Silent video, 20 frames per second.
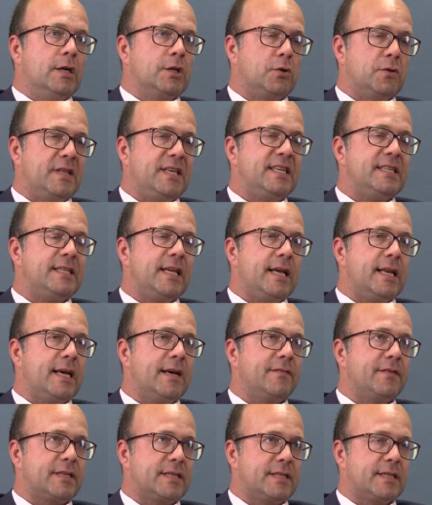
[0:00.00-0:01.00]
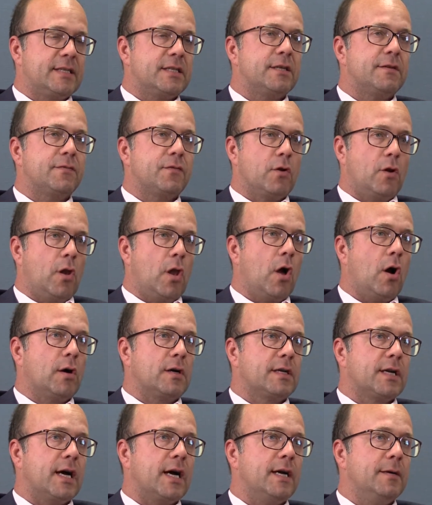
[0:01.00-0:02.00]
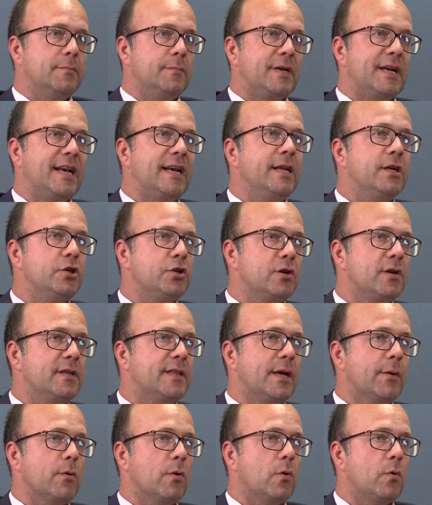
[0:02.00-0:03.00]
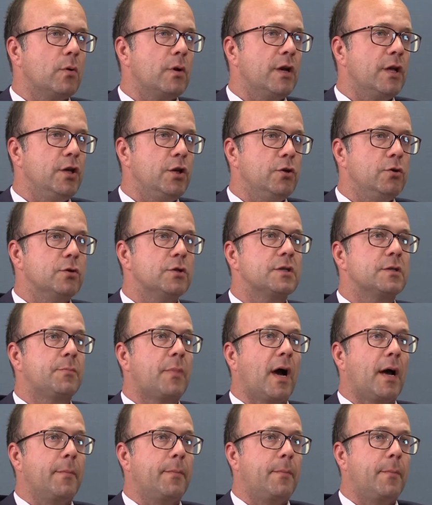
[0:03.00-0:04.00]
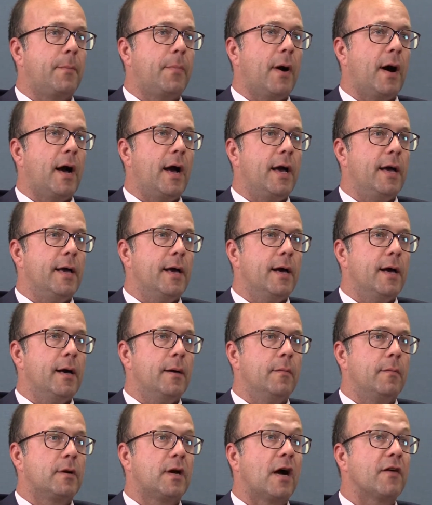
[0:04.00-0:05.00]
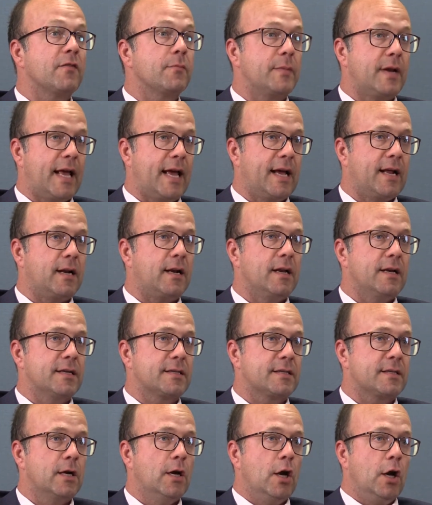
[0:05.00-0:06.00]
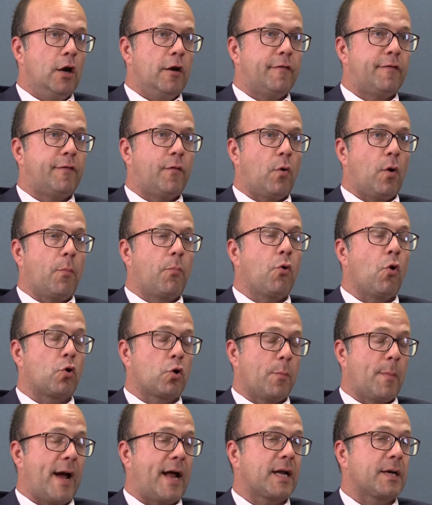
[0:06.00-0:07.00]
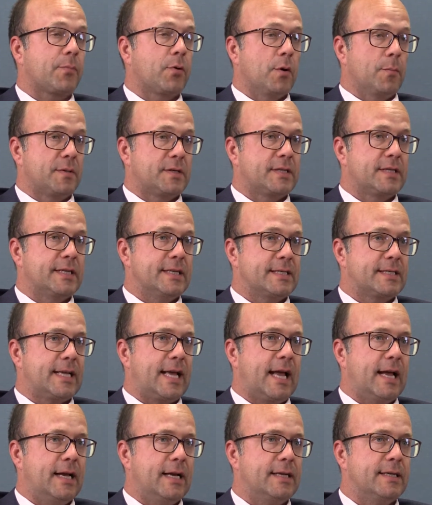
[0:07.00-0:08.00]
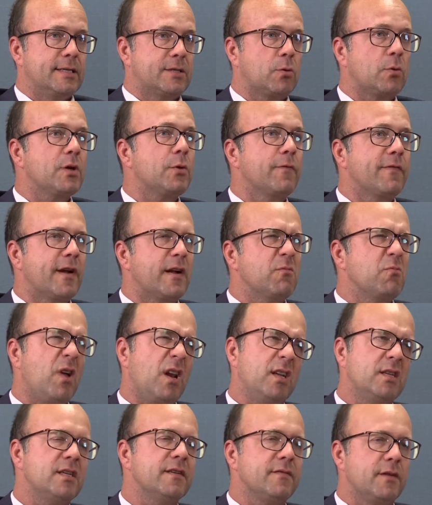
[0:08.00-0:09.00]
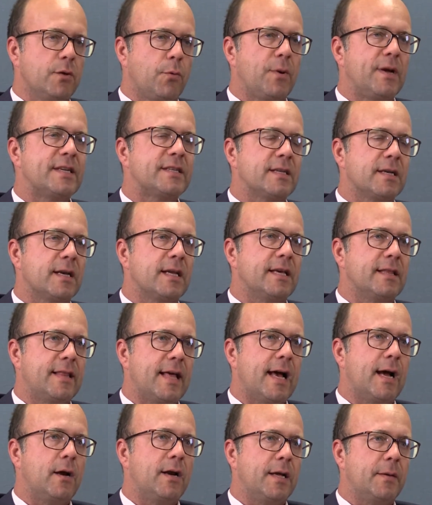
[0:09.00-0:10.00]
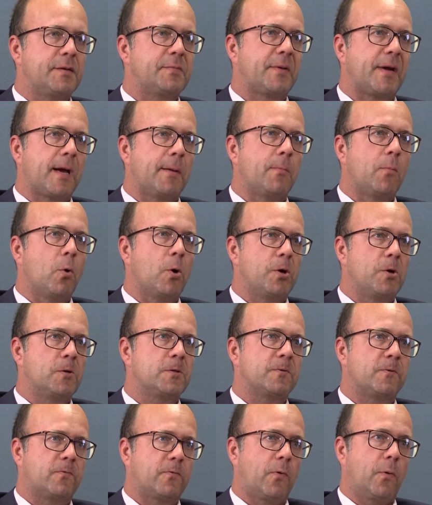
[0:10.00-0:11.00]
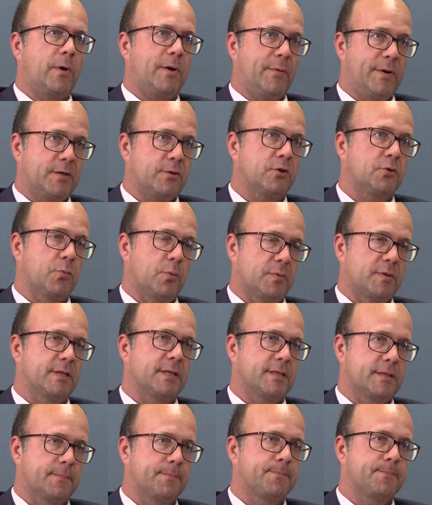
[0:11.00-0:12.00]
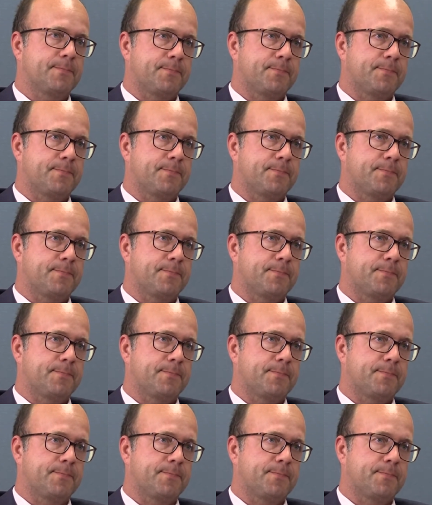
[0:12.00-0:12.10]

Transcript: So these data have existed for a long time, but initially they were only used by government analysts for programmatic purposes, and it's only relatively recently that it's become more useful for research purposes.